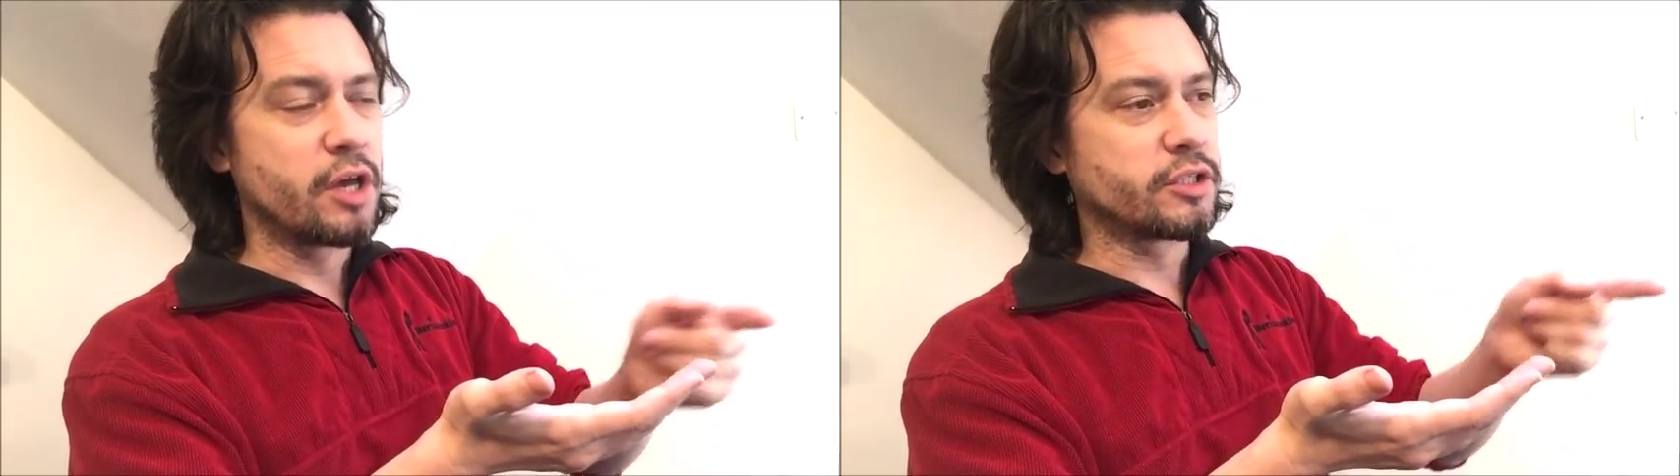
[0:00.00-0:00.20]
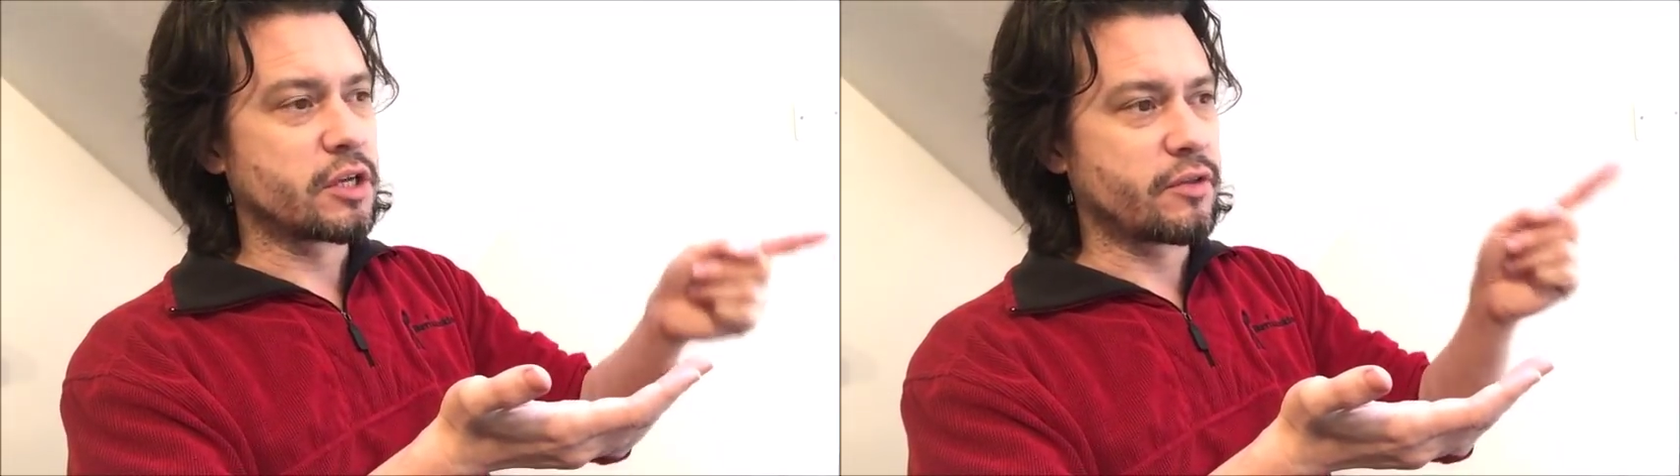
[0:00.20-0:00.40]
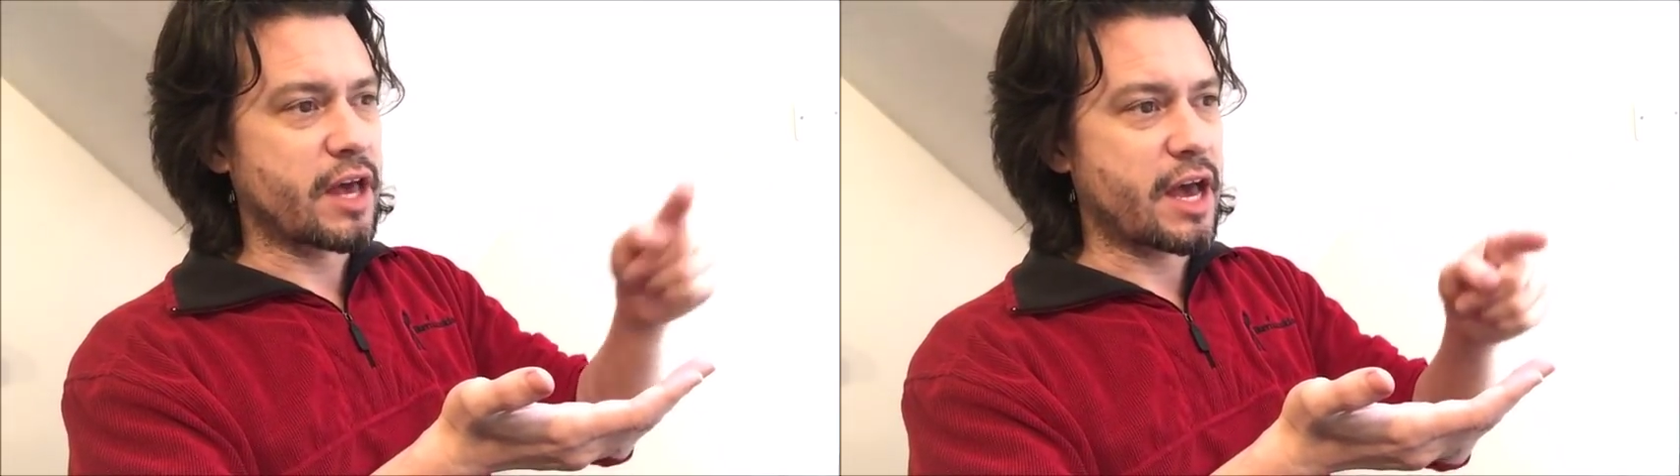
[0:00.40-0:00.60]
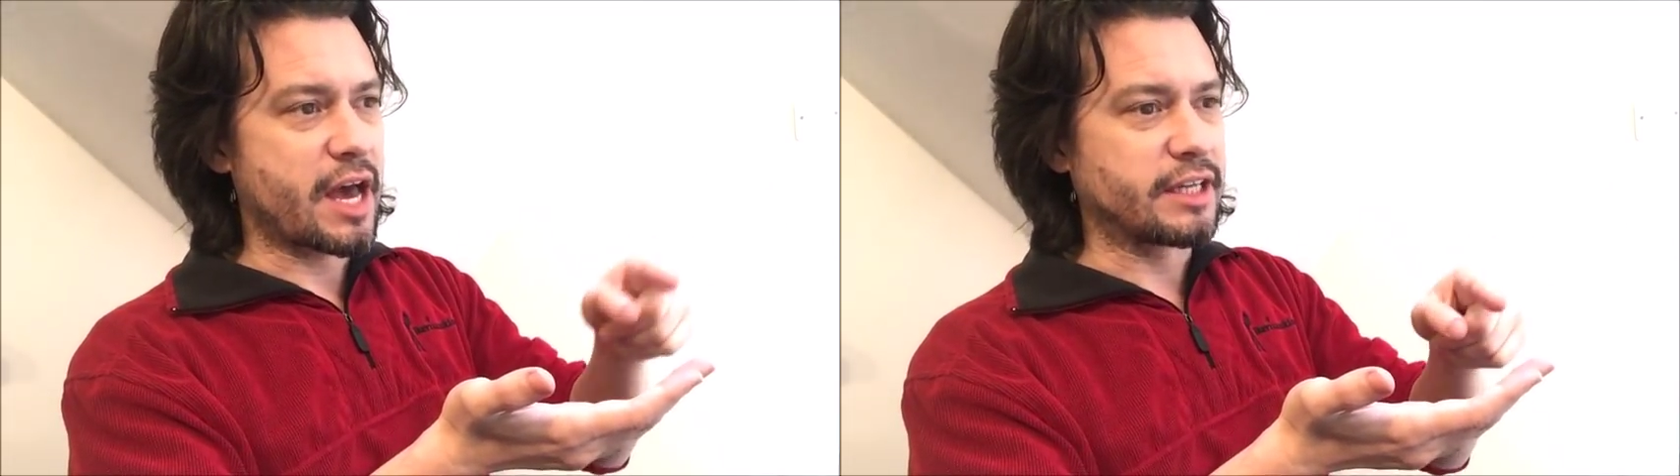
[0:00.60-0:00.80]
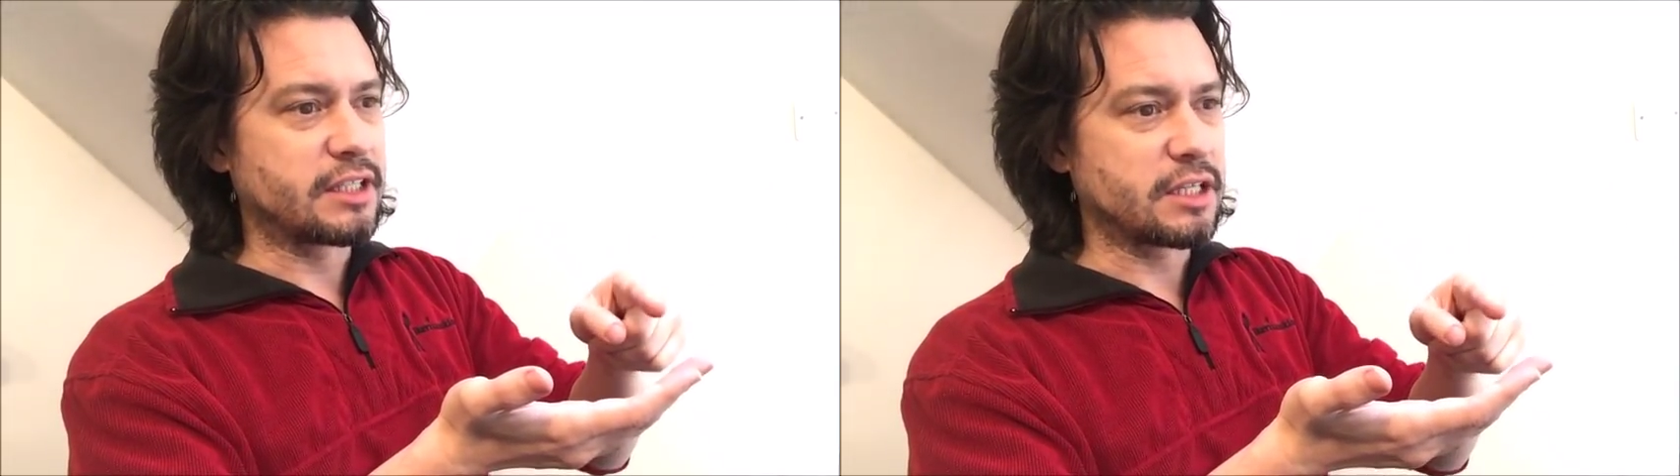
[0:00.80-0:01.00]
So they're
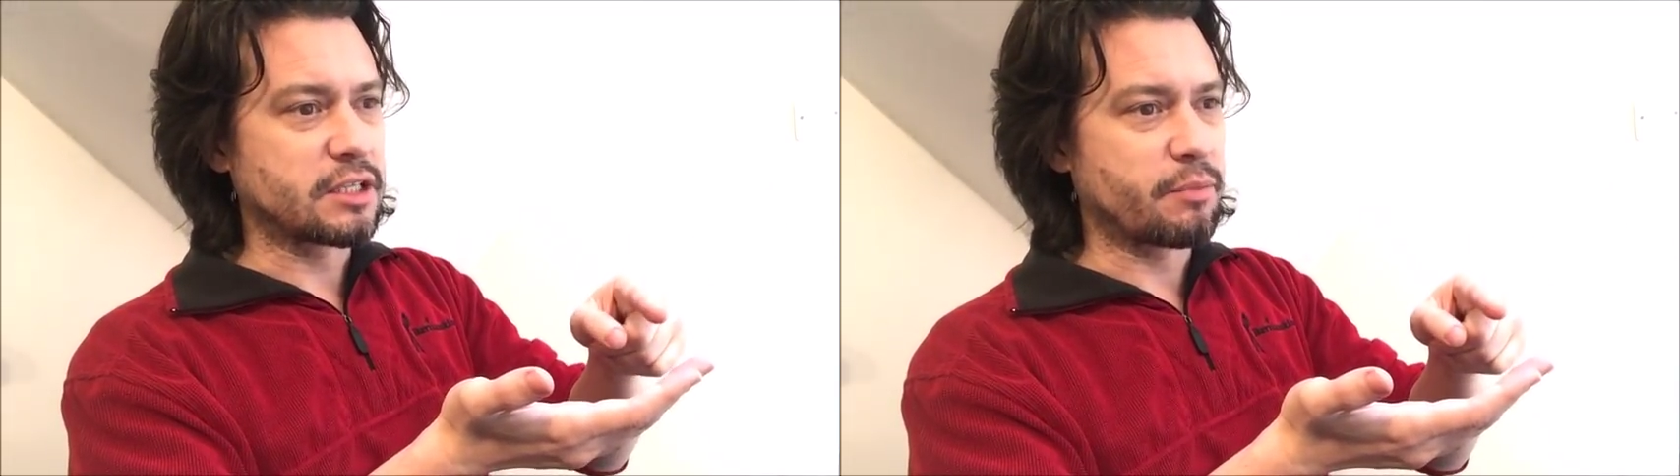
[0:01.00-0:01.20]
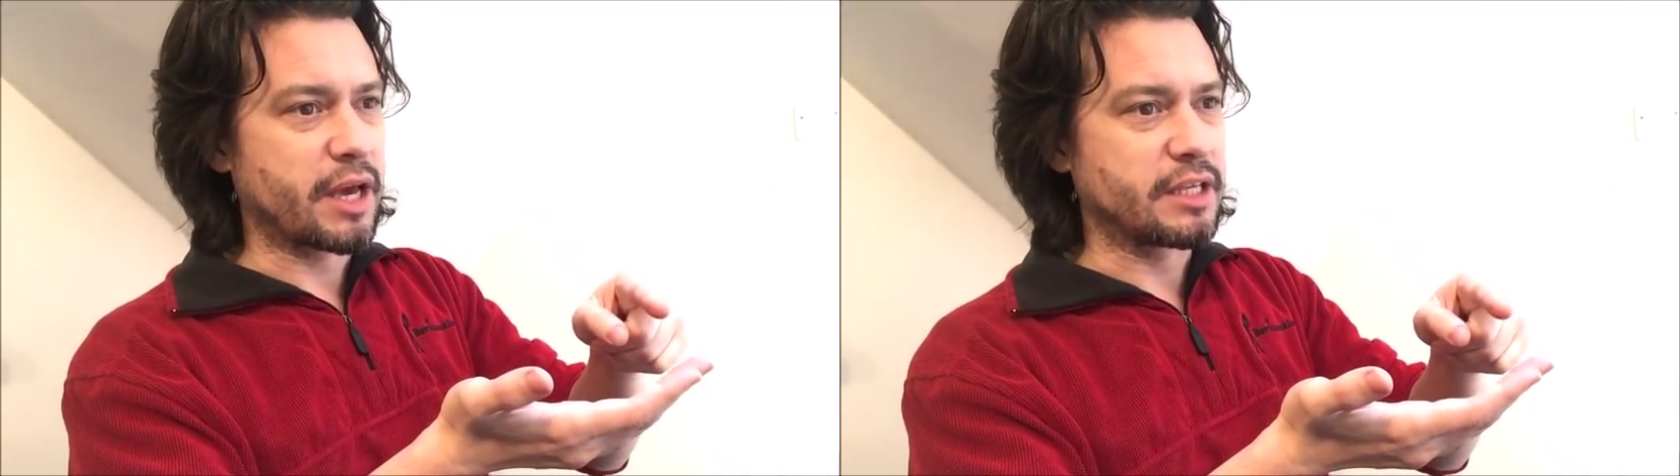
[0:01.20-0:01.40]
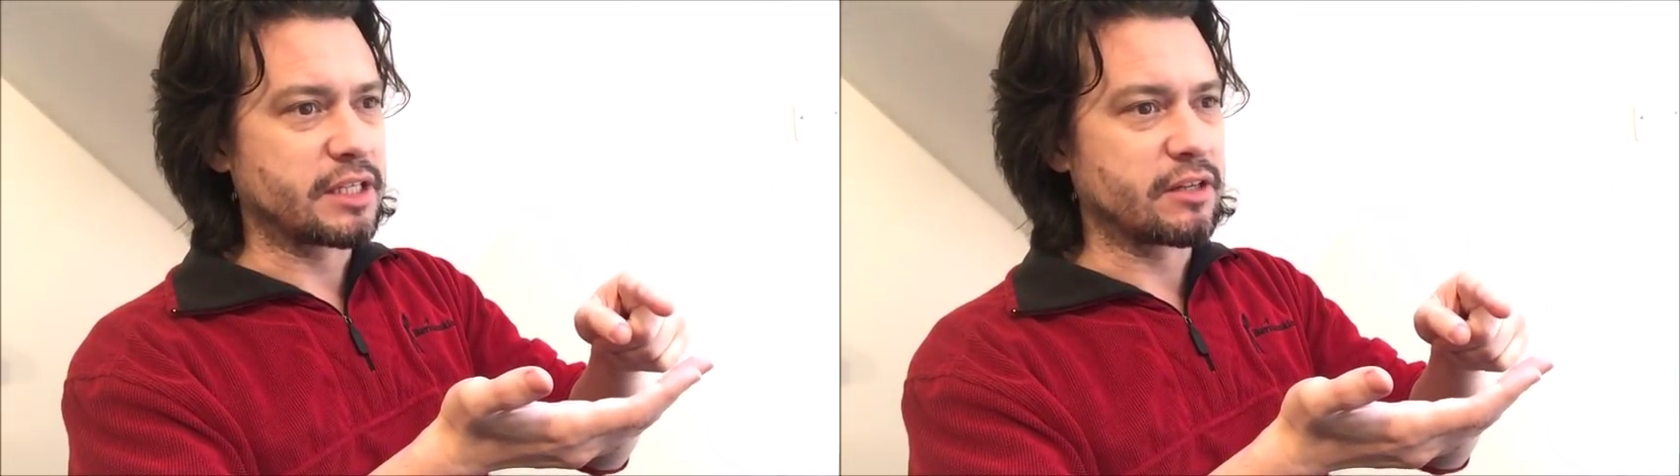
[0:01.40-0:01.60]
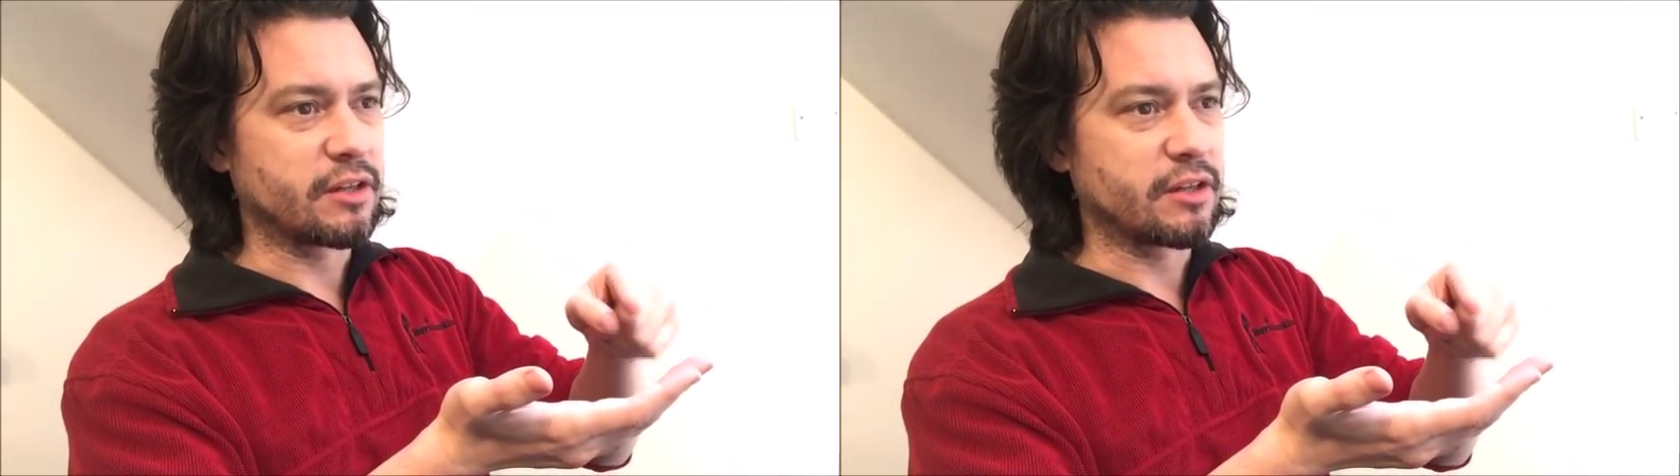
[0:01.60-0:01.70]
anticipating